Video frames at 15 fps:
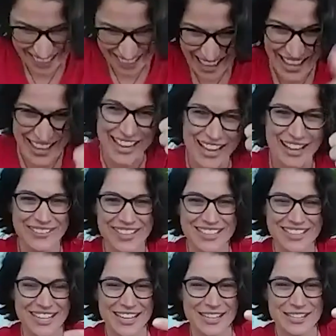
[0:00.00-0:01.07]
Agave
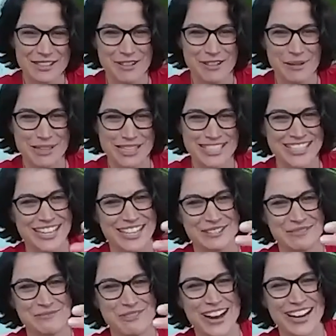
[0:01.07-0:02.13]
Exchange, rum exchange,
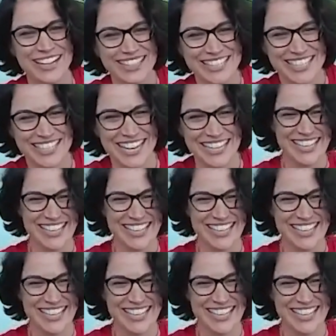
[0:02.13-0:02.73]
and wine exchange.